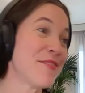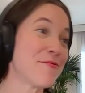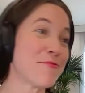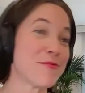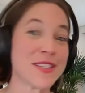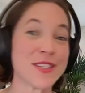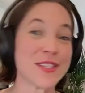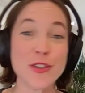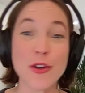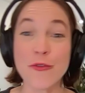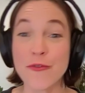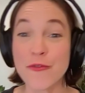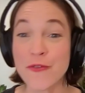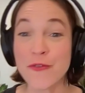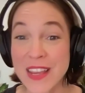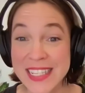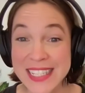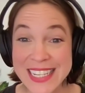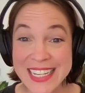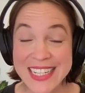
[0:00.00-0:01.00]
It was so
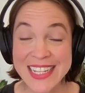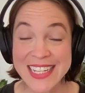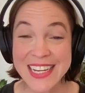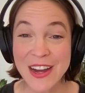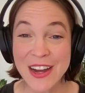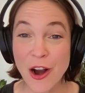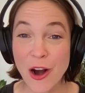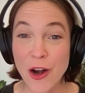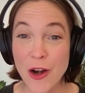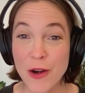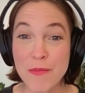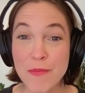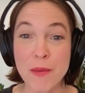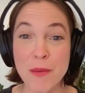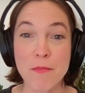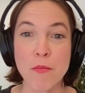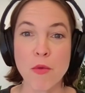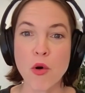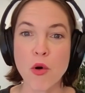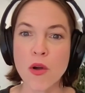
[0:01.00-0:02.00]
physically hard, but
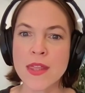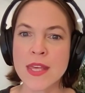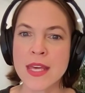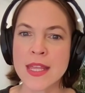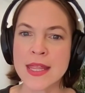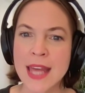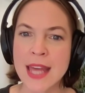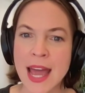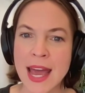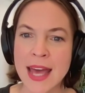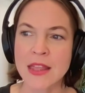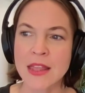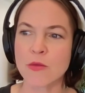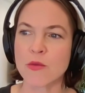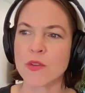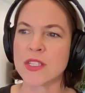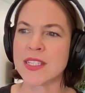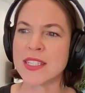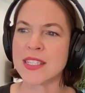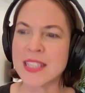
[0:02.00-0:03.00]
more than that, there
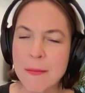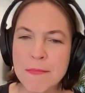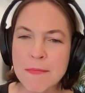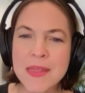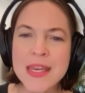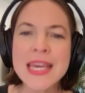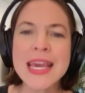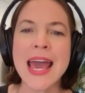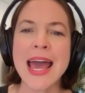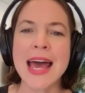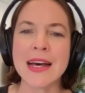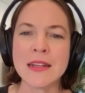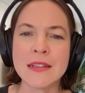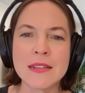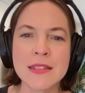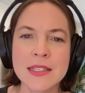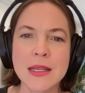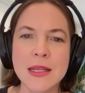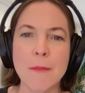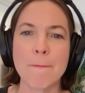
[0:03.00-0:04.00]
was something
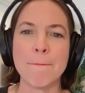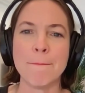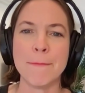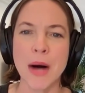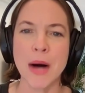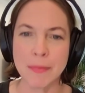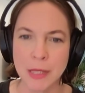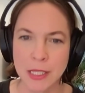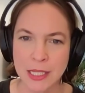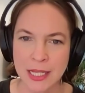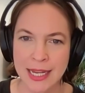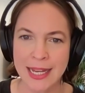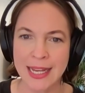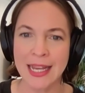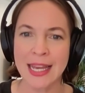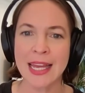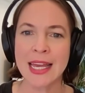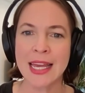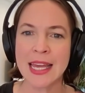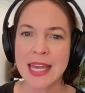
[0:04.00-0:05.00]
else
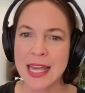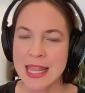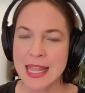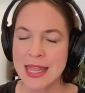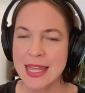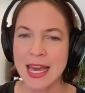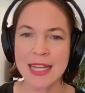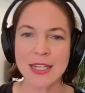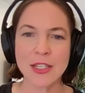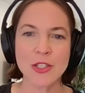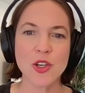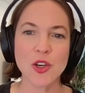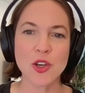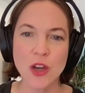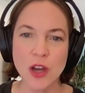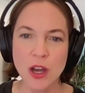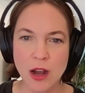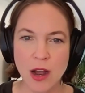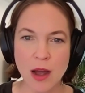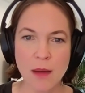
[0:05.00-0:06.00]
bubbling that
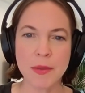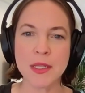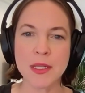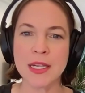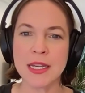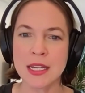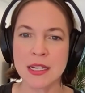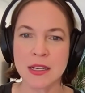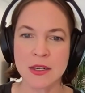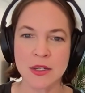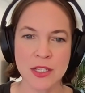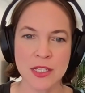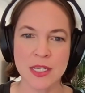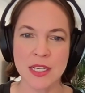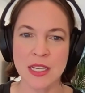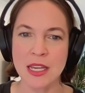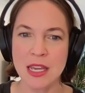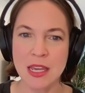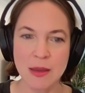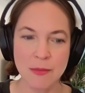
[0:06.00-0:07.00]
took a couple of years
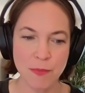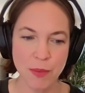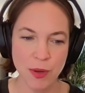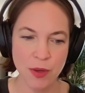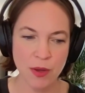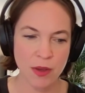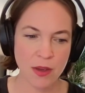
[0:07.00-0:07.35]
to keep